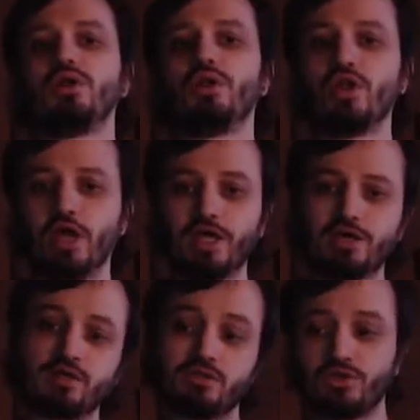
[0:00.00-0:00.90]

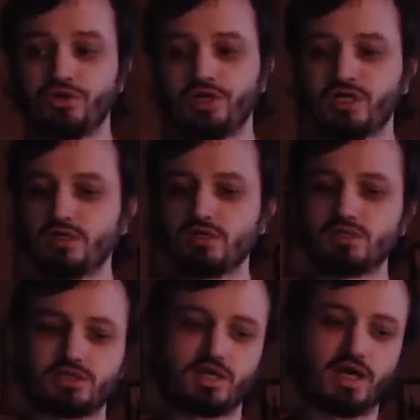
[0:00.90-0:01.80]
naked trees
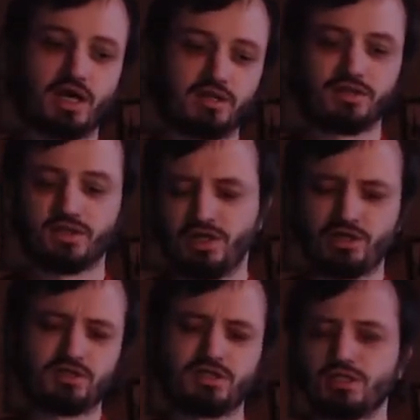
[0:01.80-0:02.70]
and
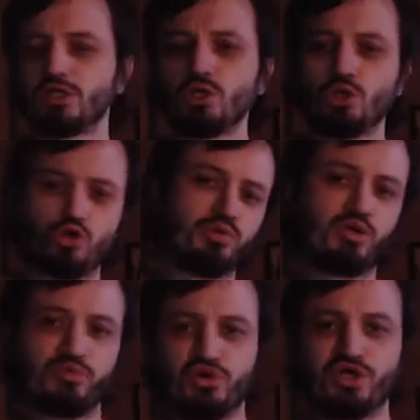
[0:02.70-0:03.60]
this
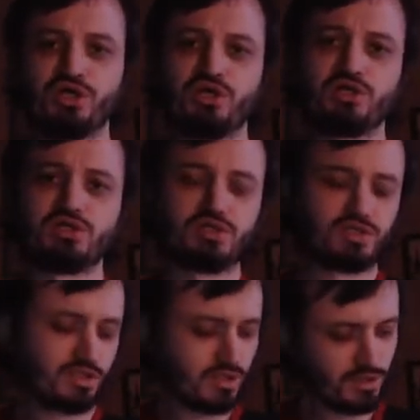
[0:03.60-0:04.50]
gloomy breeze
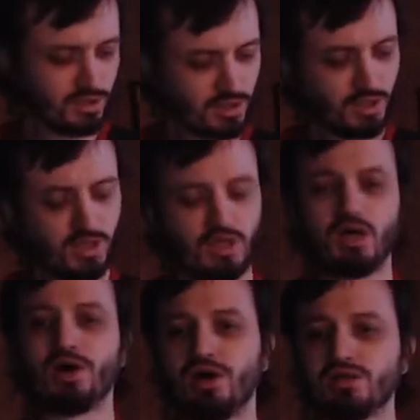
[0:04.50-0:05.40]

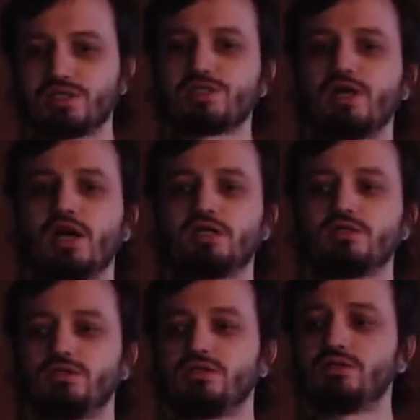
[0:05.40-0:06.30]
has
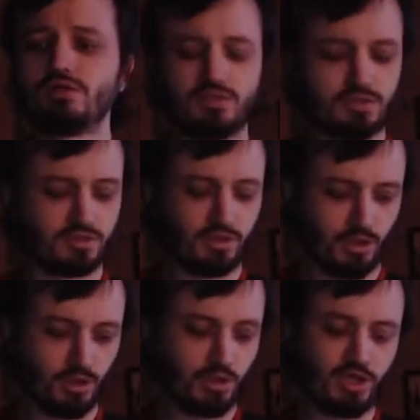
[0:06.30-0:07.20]
scattered
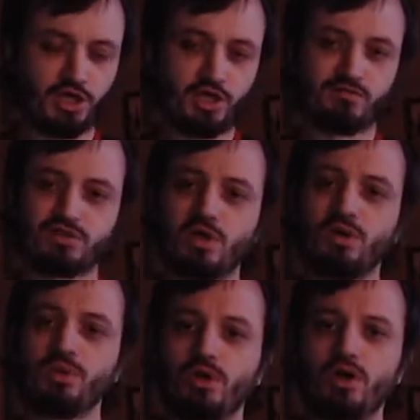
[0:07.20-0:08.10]
the leaves
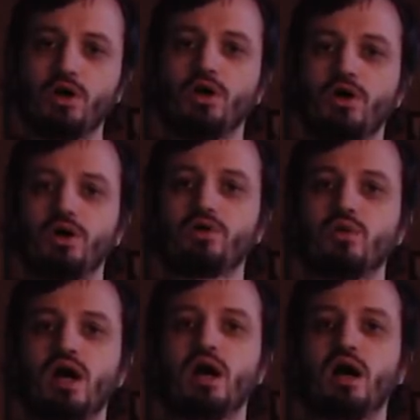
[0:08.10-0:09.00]
on the
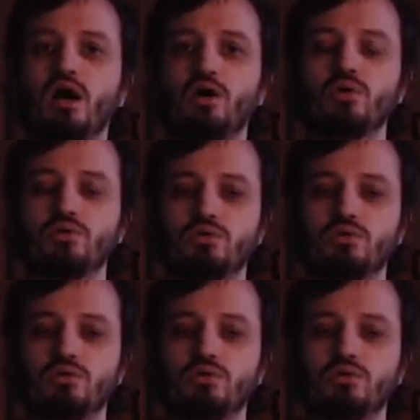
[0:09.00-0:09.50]
ground.